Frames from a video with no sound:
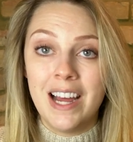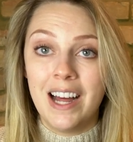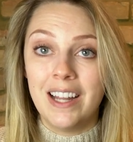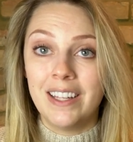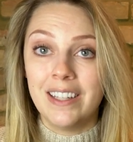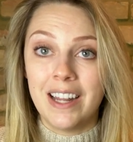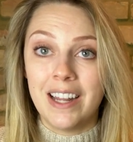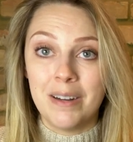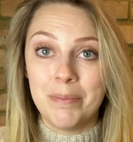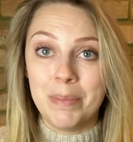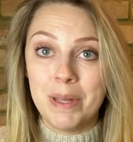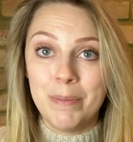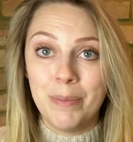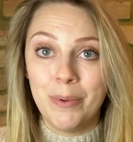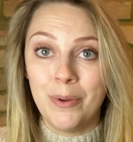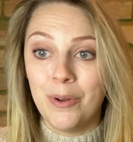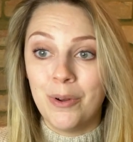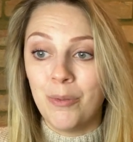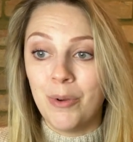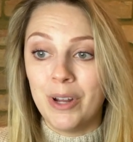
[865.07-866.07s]
A lot of
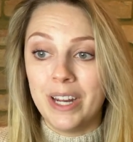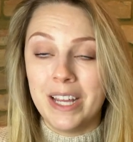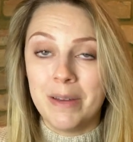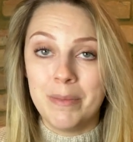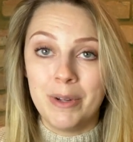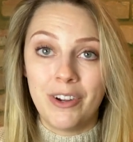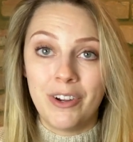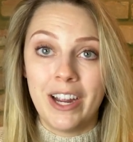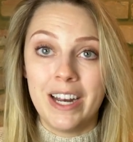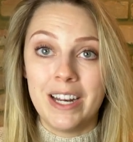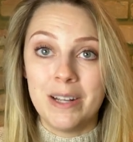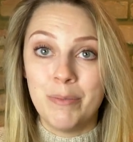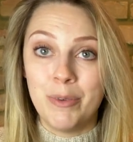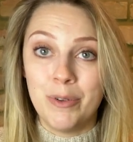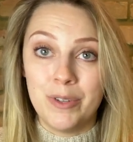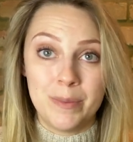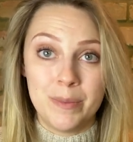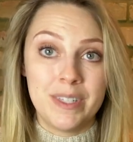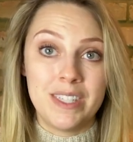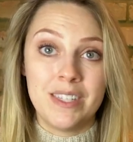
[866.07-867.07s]
people want to immigrate and
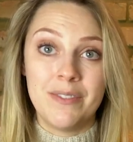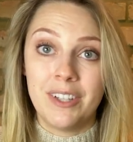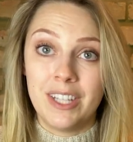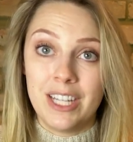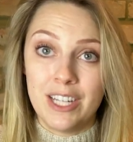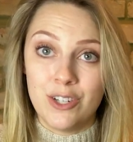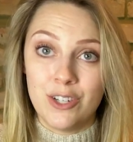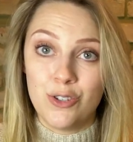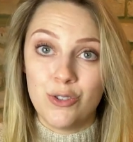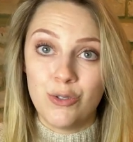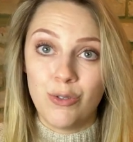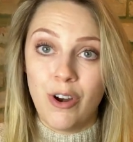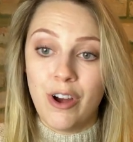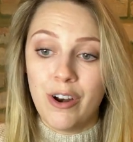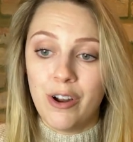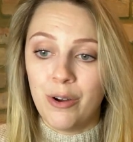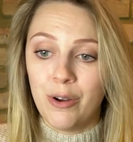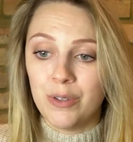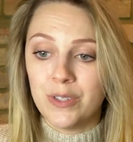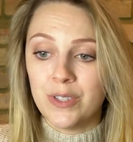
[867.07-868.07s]
move specifically to
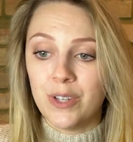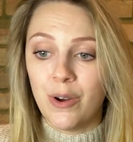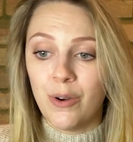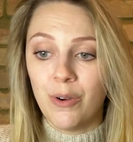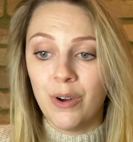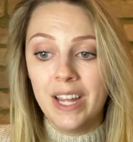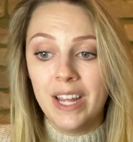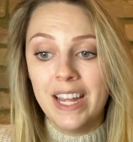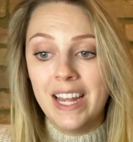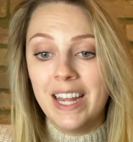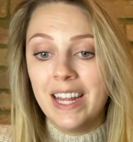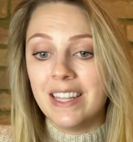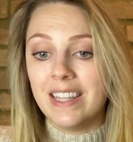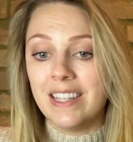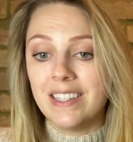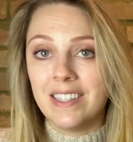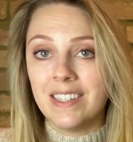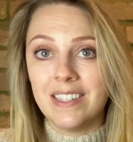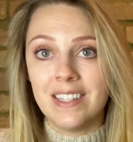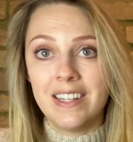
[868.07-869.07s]
Toronto. So
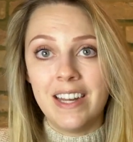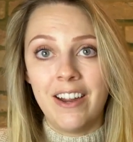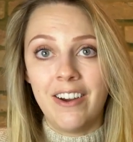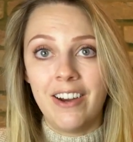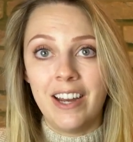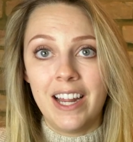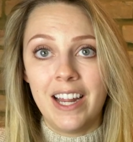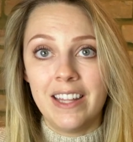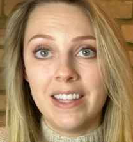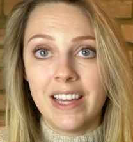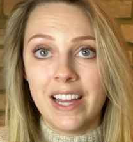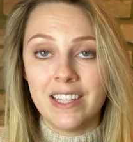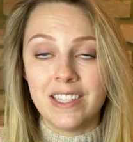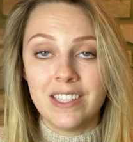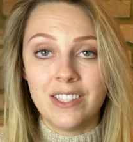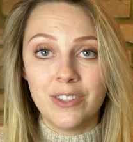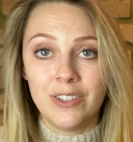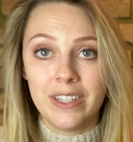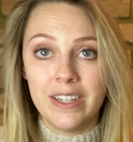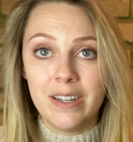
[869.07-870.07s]
this is an area that's
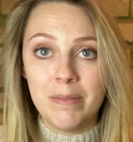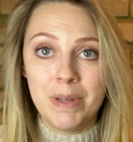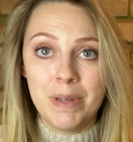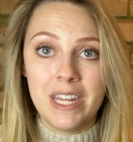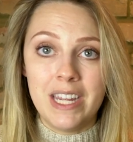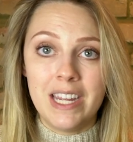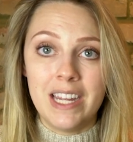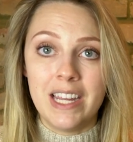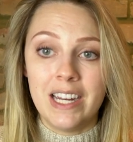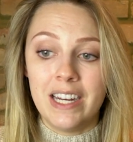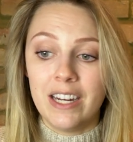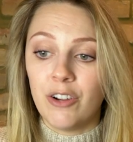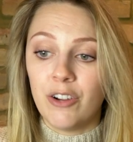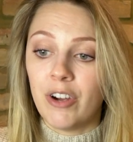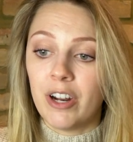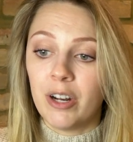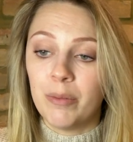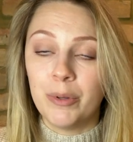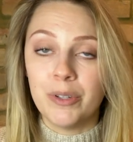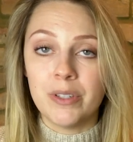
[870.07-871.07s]
still going to be in
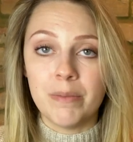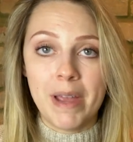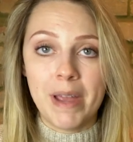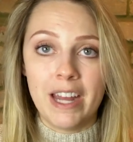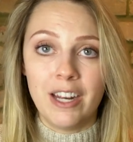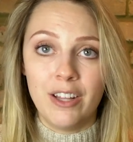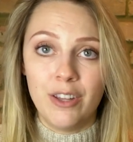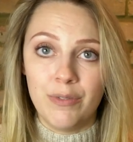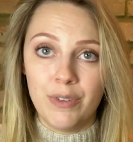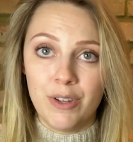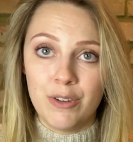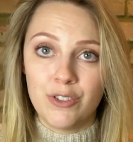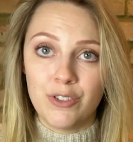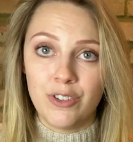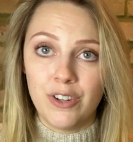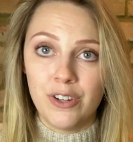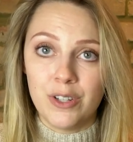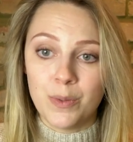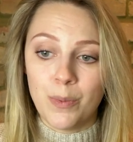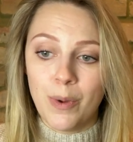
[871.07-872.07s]
incredible demand in the
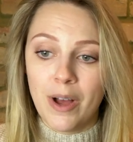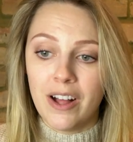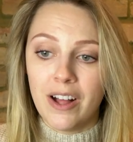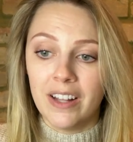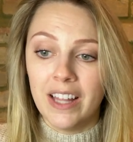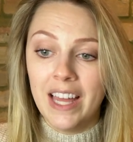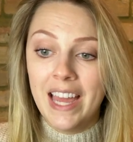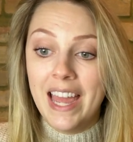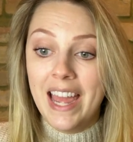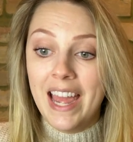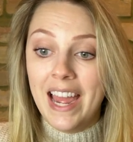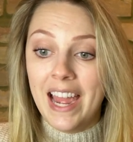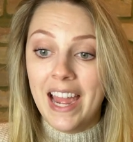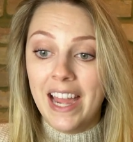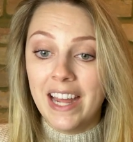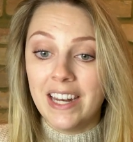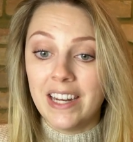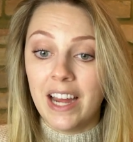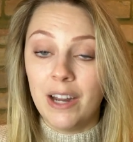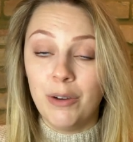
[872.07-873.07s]
future as well.
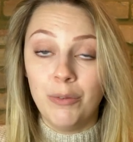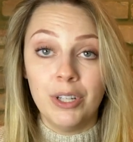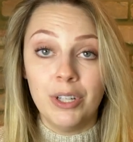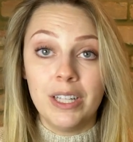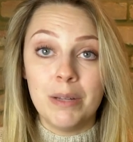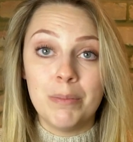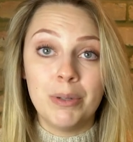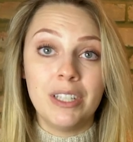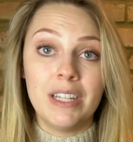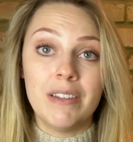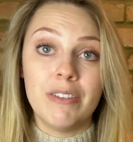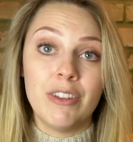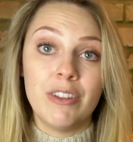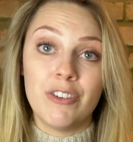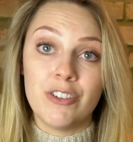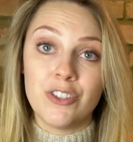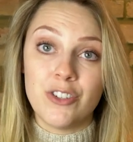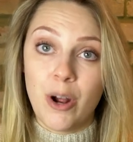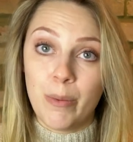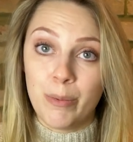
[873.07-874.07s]
And I really believe that
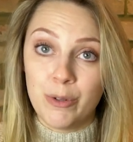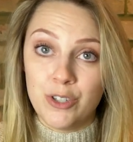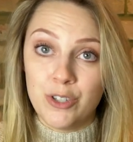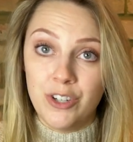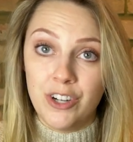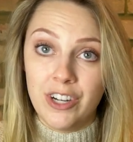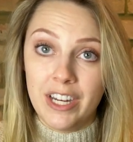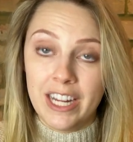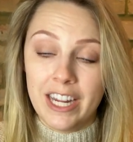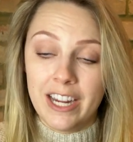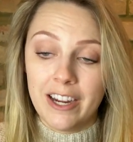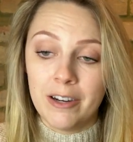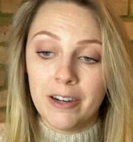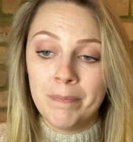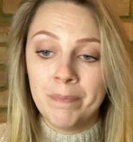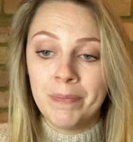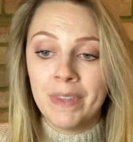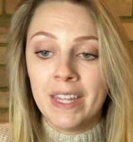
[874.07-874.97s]
there's an opportunity here.